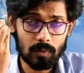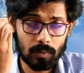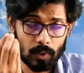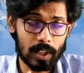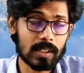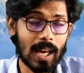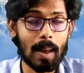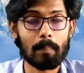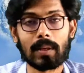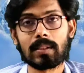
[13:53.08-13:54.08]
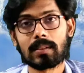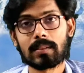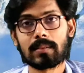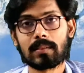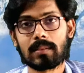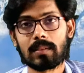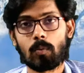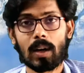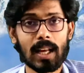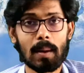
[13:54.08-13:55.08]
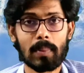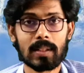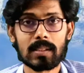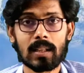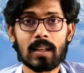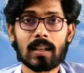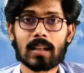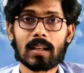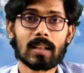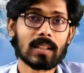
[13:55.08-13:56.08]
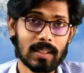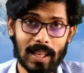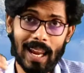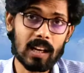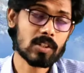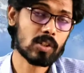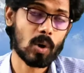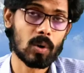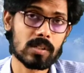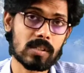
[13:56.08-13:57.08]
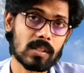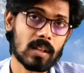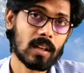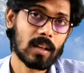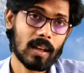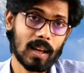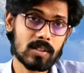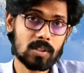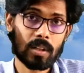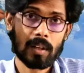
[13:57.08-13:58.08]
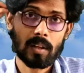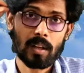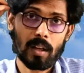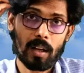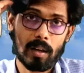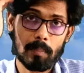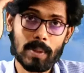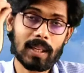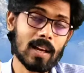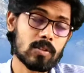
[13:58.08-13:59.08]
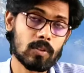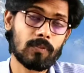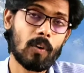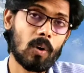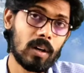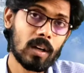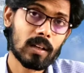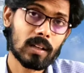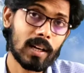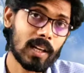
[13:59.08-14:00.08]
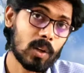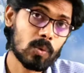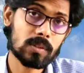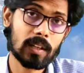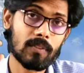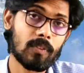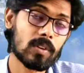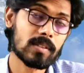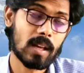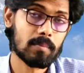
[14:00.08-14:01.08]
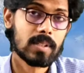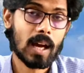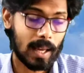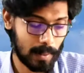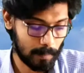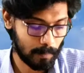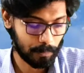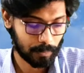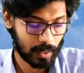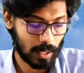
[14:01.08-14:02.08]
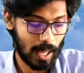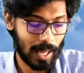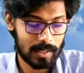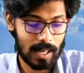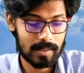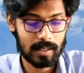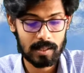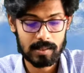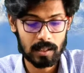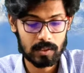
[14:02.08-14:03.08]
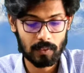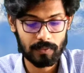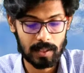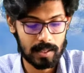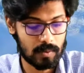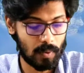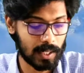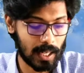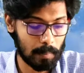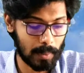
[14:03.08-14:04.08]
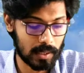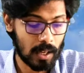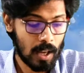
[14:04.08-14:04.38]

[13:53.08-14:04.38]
wouldn't happen. What happened? The hailstones, it began to fall continuously for some time. And as a result of this, what happened?